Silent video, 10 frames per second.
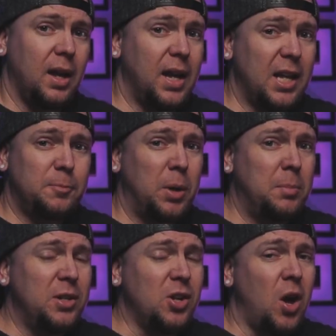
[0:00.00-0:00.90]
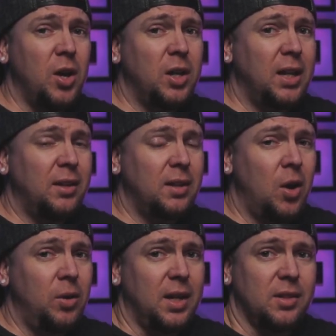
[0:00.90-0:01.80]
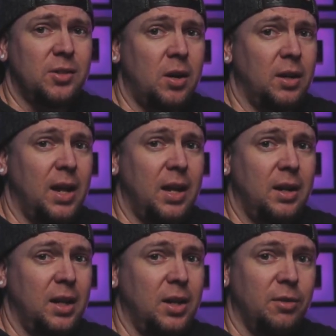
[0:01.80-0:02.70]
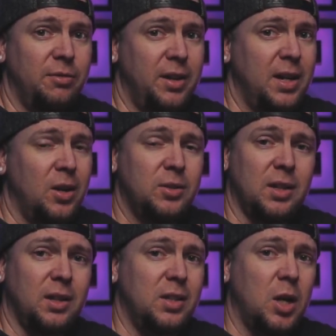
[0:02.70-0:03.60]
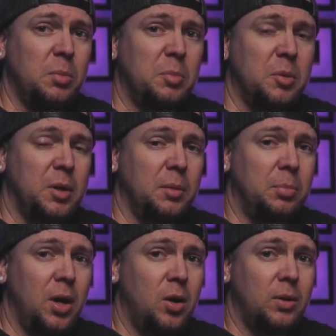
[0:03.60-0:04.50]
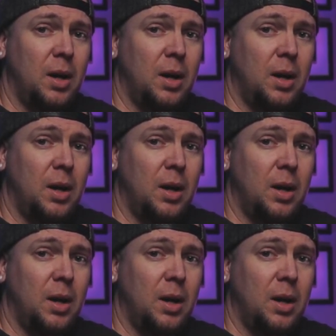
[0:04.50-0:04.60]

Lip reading: And that's pretty much all you need to know to get started editing your videos in Adobe Premiere Pro.